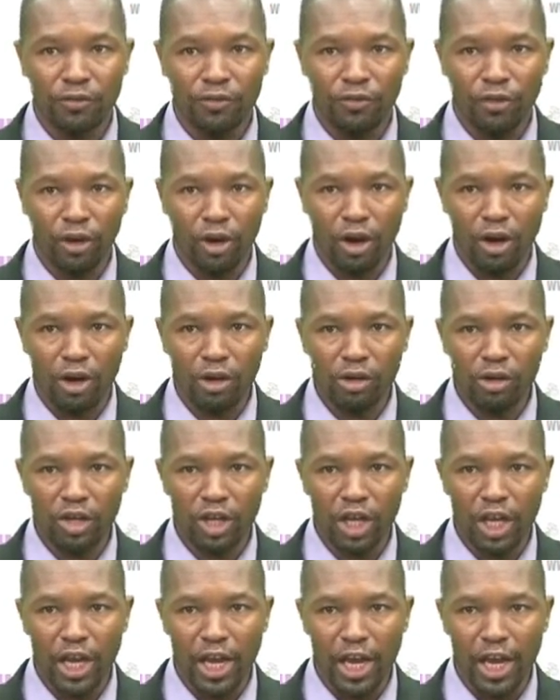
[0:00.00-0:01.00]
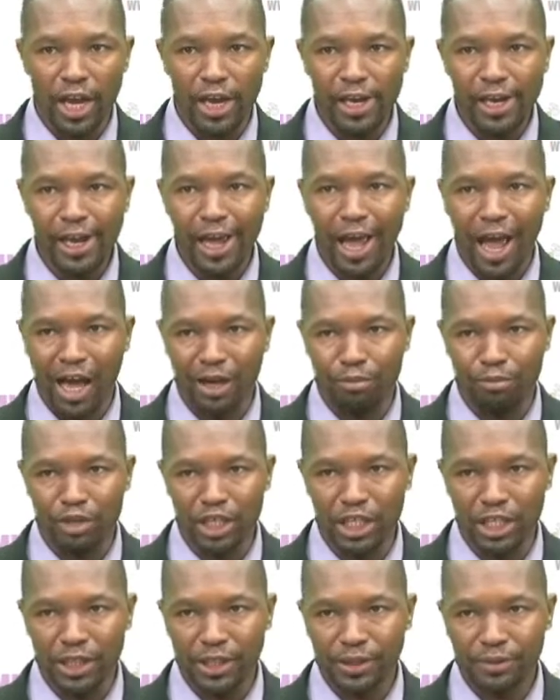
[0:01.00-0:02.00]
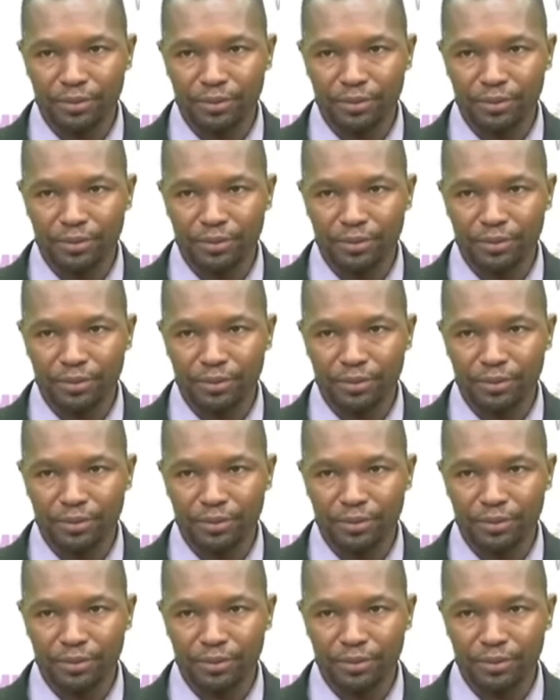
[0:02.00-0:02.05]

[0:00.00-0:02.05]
for A and B.